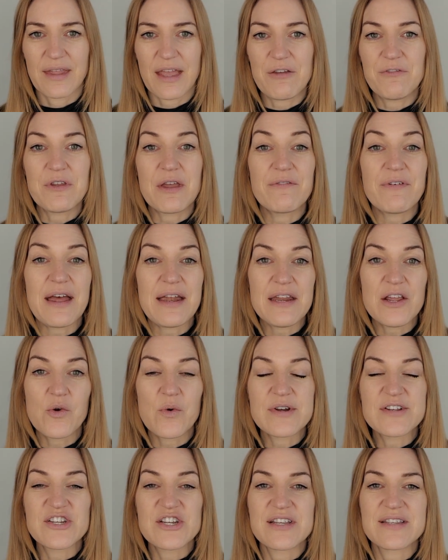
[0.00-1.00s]
If you have any
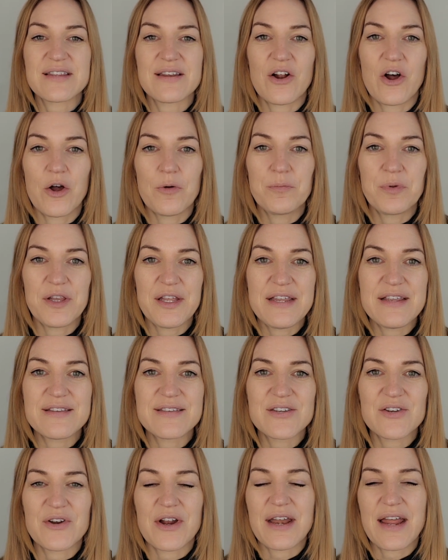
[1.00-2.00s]
questions at all, please
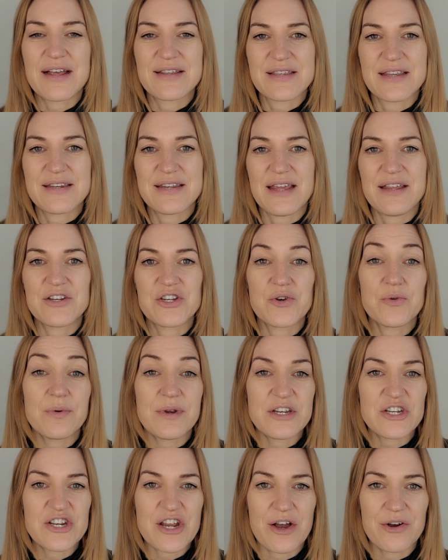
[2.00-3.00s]
do not hesitate to
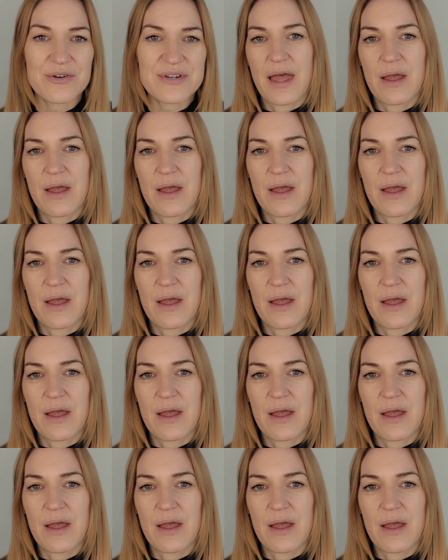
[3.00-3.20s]
reach out.